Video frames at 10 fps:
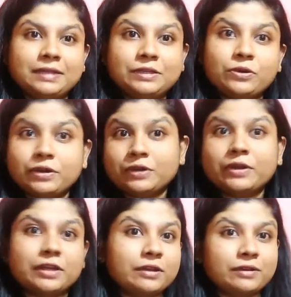In order to
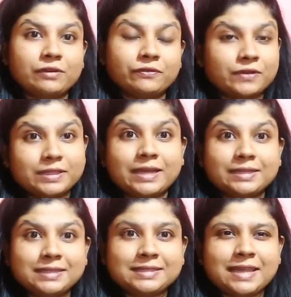get a further
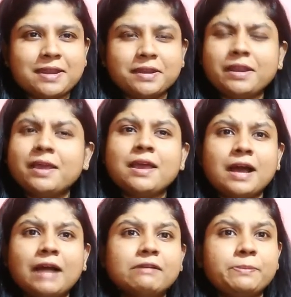understanding,
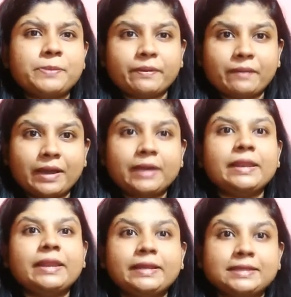I will
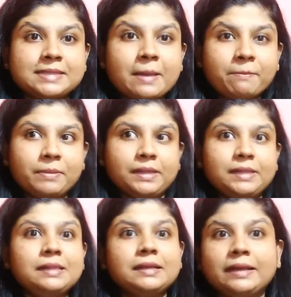provide an example.